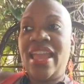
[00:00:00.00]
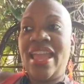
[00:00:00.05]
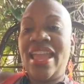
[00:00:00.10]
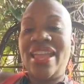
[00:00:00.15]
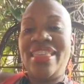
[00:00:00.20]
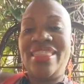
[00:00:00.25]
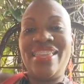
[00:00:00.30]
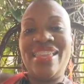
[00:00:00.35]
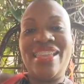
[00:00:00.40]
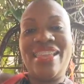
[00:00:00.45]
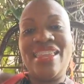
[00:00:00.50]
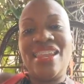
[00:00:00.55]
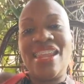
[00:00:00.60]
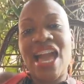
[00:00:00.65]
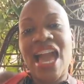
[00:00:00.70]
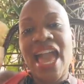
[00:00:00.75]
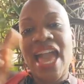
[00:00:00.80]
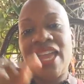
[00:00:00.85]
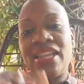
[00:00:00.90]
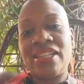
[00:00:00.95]
And then
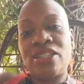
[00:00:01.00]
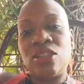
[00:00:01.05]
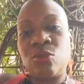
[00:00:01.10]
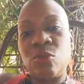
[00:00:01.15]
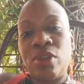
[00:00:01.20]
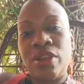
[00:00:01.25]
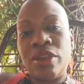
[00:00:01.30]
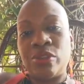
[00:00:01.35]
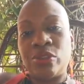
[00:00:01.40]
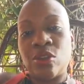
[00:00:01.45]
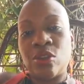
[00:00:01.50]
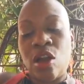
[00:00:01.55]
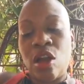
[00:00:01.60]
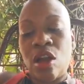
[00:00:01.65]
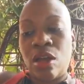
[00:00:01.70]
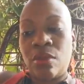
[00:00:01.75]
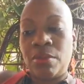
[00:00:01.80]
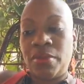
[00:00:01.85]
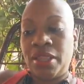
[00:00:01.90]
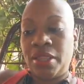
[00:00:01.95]
I had someone else
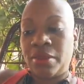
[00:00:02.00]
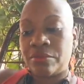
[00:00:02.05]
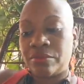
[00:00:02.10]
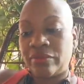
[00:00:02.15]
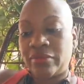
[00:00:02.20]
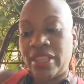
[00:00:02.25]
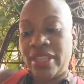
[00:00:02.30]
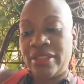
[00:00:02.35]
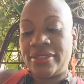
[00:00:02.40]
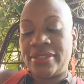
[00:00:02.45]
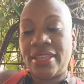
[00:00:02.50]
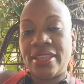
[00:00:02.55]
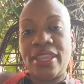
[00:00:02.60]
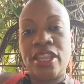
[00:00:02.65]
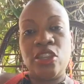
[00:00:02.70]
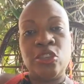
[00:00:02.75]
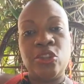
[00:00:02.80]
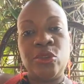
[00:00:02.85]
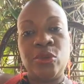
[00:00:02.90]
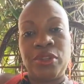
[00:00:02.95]
call me and say,
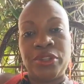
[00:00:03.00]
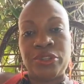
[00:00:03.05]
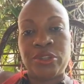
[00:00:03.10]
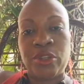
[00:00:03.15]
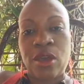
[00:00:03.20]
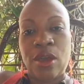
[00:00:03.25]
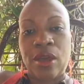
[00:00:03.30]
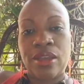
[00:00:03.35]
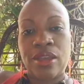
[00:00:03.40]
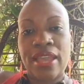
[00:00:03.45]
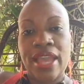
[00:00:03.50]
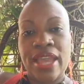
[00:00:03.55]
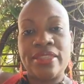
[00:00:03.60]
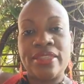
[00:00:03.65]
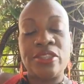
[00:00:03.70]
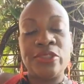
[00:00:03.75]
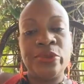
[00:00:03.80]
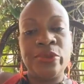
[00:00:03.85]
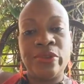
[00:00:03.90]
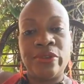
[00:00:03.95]
can you do a talk at
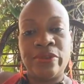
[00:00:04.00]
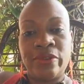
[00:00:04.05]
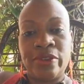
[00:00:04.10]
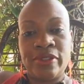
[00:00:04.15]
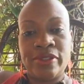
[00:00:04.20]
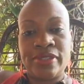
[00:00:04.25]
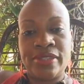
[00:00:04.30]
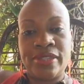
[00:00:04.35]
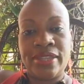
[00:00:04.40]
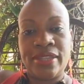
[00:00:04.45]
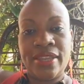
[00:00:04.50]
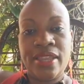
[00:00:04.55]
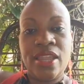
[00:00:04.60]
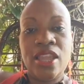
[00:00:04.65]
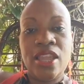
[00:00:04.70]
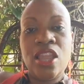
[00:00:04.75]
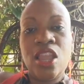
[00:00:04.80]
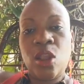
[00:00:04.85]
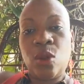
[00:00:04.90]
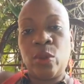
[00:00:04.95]
this university?
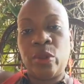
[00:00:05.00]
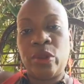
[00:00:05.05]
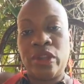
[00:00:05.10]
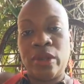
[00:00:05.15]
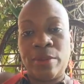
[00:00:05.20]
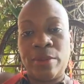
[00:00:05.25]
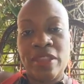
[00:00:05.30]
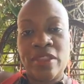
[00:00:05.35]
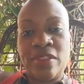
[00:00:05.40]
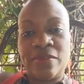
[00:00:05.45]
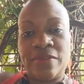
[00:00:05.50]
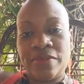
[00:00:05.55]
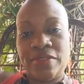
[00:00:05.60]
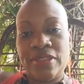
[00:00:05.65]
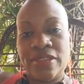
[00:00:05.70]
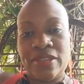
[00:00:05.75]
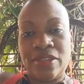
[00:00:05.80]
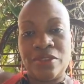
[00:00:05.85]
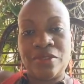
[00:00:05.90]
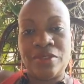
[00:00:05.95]
And we're going to pay you
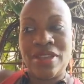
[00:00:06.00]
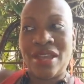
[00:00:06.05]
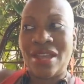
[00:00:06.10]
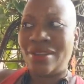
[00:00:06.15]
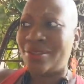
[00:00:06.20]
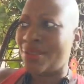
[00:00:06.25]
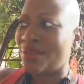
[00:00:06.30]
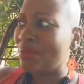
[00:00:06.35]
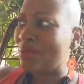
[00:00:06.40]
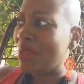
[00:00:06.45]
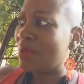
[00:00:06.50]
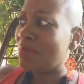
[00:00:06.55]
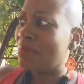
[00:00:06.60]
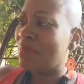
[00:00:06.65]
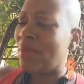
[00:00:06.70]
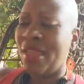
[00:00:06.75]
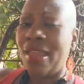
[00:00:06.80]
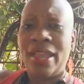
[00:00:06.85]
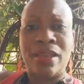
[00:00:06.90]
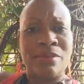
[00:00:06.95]
$1,500. I'm like,
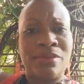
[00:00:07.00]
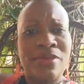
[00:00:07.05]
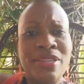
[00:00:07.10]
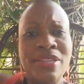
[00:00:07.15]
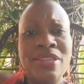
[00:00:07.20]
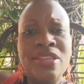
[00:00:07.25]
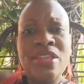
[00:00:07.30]
bam.